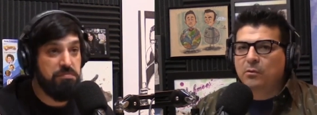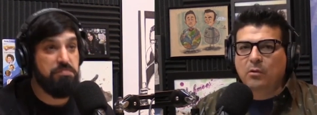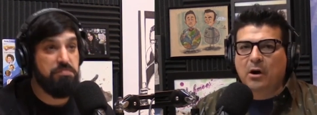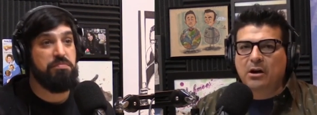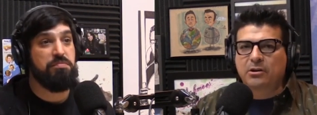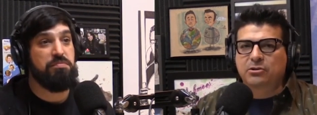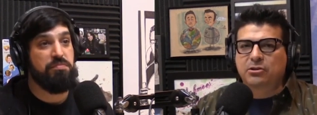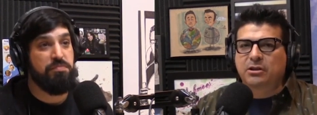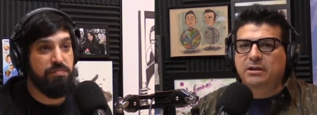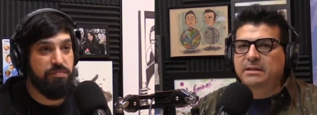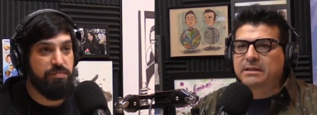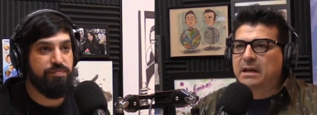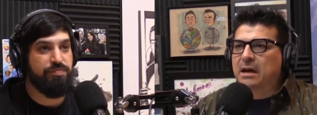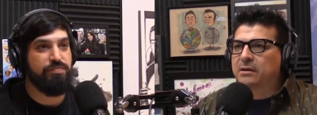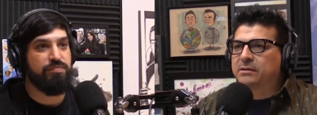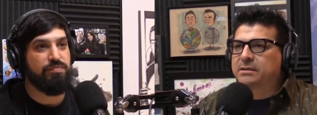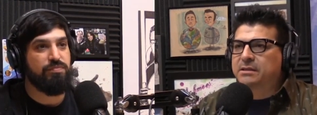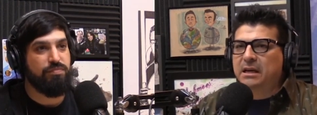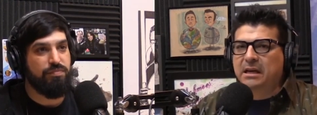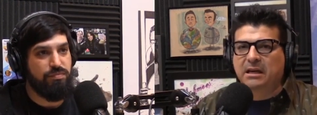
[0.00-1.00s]
Speaker 1: Roger
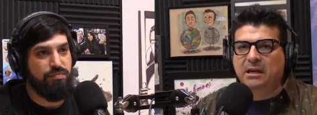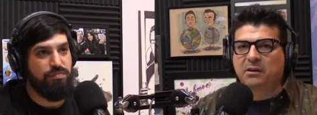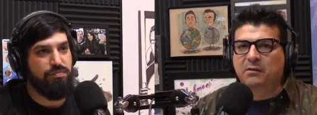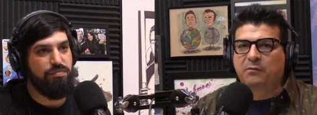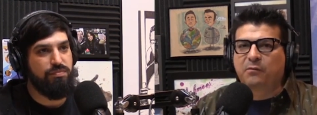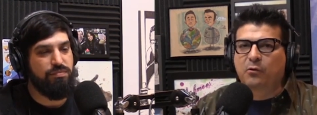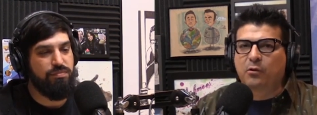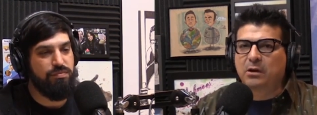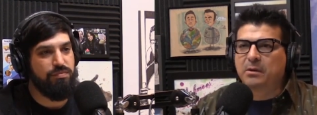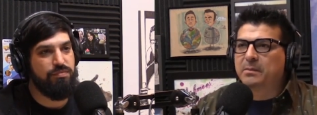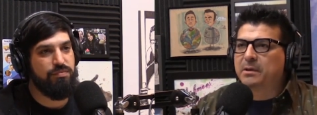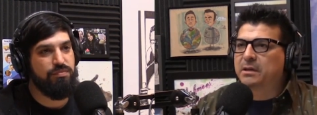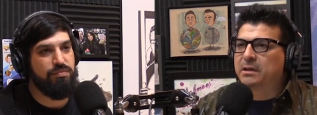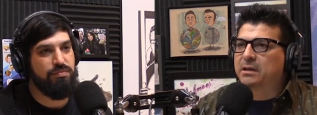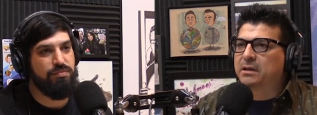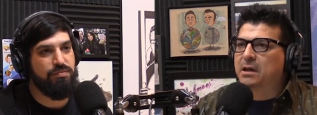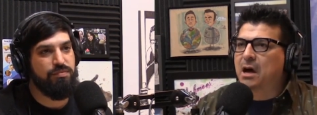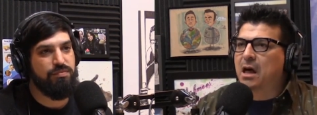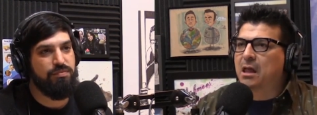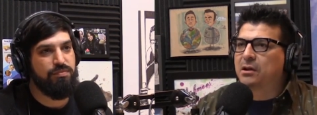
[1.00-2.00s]
Goodell's taking forty million
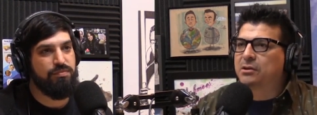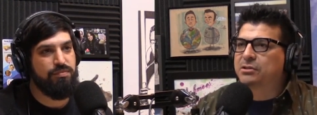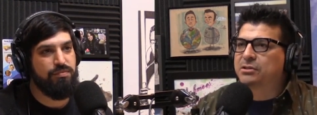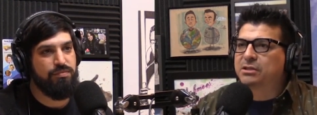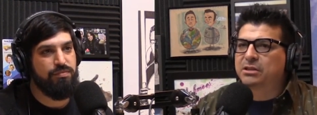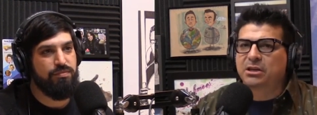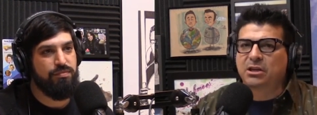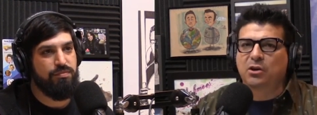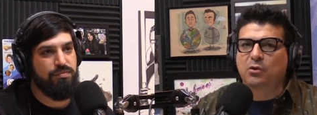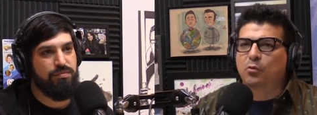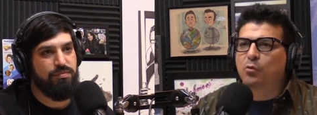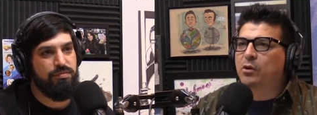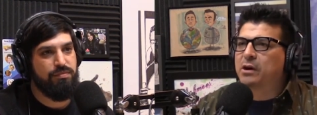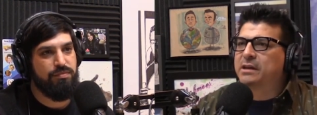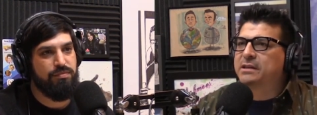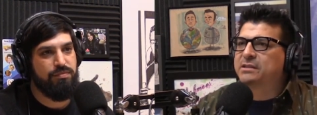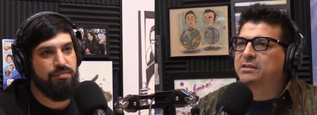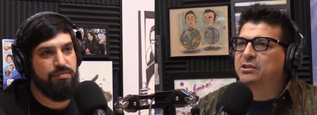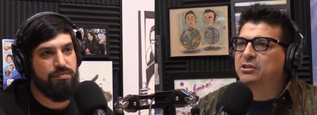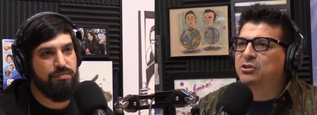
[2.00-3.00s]
dollars a year. What
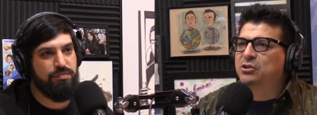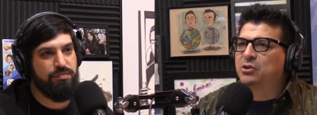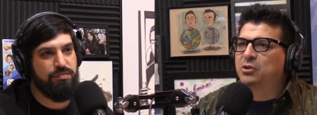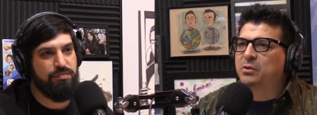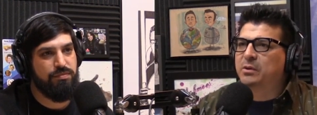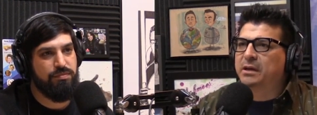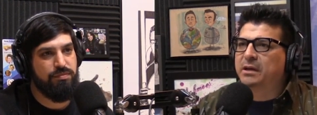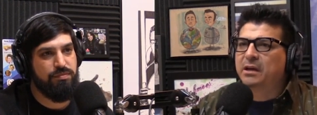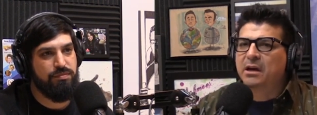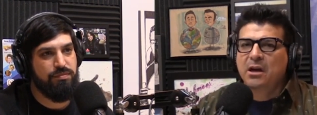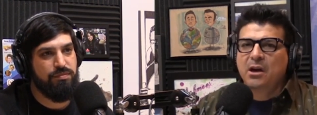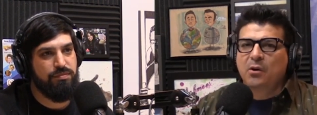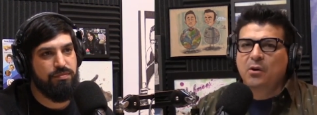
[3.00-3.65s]
is he doing?